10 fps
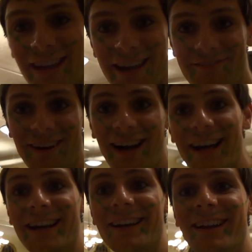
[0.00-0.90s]
Okay,
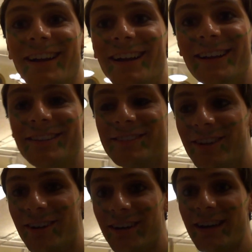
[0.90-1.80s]
fine.
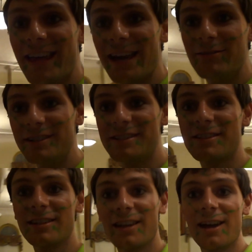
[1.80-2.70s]
So, it
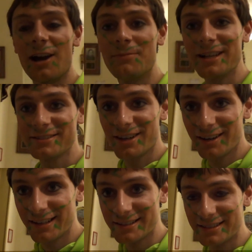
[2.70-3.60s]
was our best
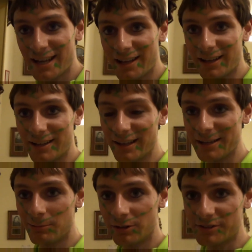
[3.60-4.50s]
audience yet,
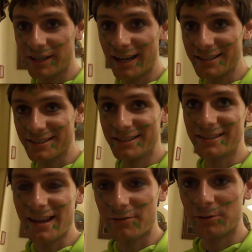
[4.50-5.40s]
like both sides, and
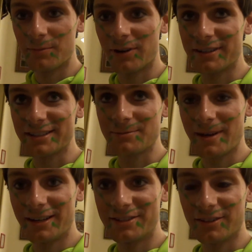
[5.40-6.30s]
everyone
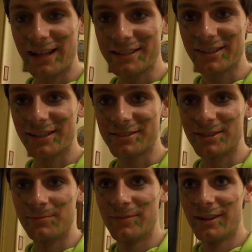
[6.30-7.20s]
participated, so that's
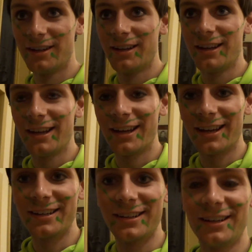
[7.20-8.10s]
awesome.
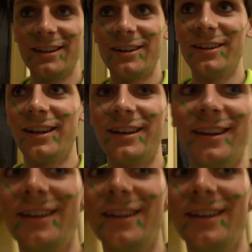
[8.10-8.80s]
And, hold on.